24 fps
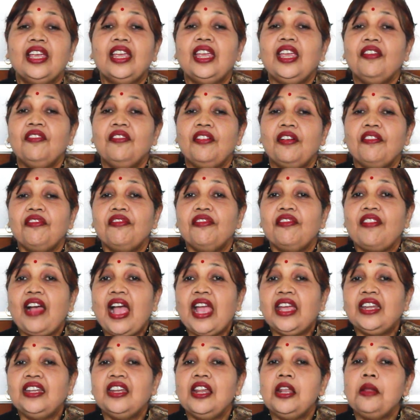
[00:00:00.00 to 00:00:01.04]
give a
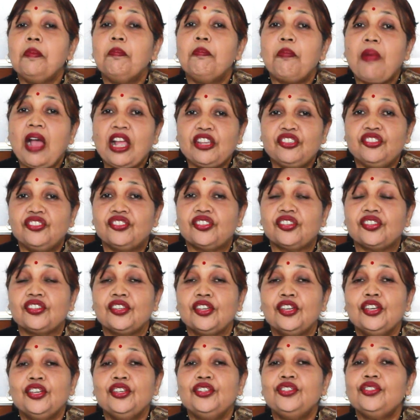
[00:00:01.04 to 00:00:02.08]
final
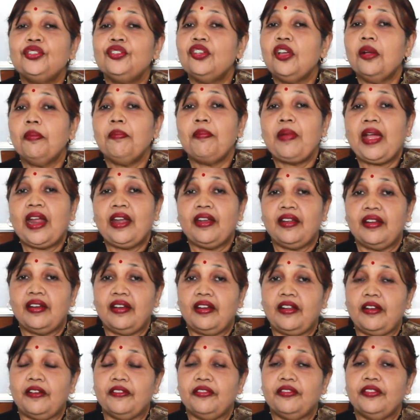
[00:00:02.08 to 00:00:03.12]
punch to your
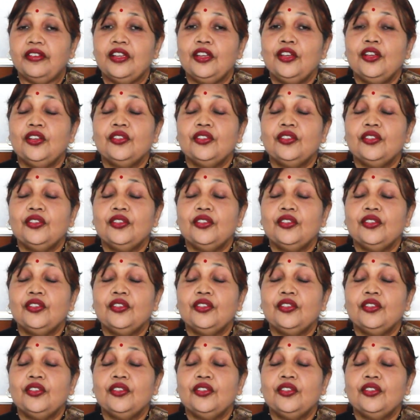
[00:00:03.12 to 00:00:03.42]
paragraph.